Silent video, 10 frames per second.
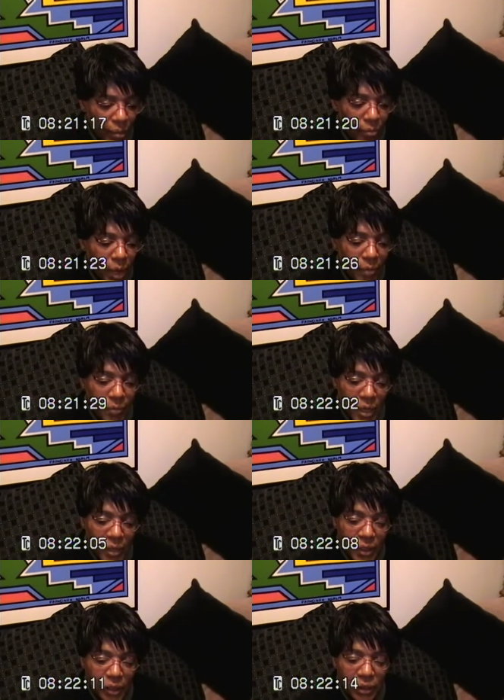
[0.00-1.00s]
my
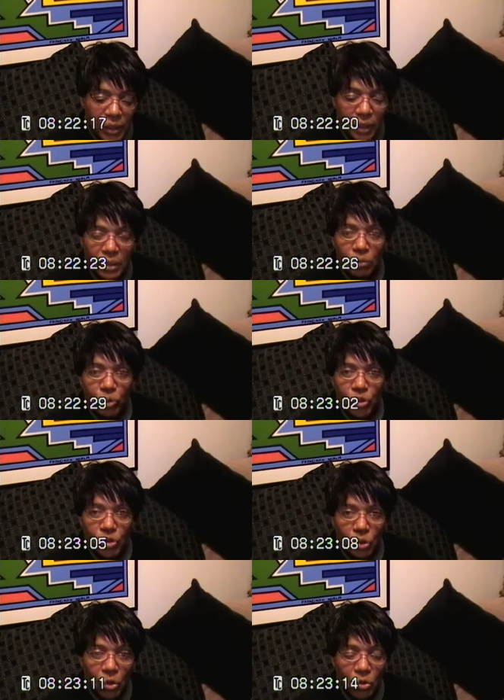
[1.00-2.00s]
mother didn't was
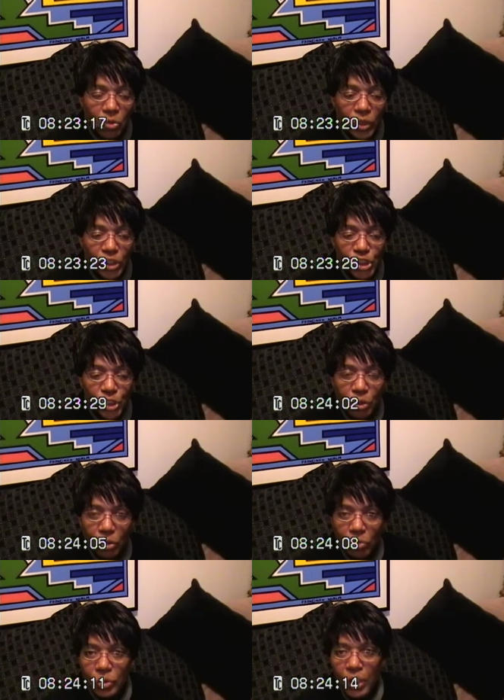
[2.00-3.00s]
told that she could
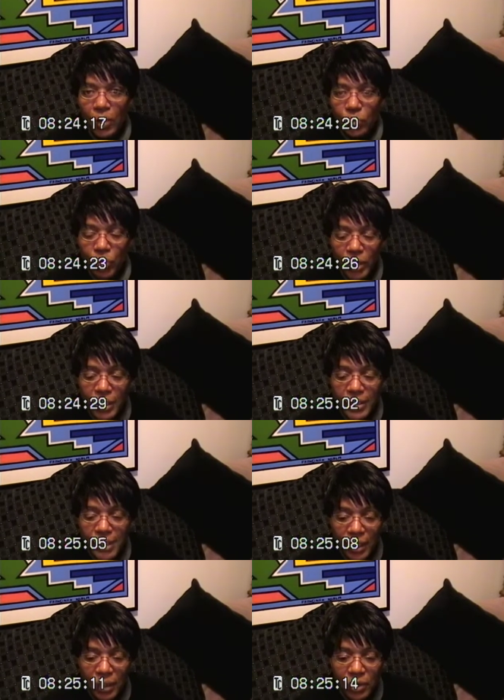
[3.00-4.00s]
only have one
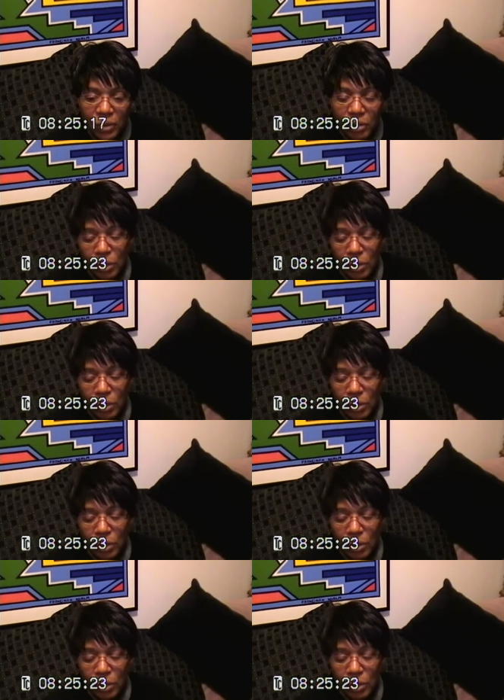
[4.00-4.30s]
executor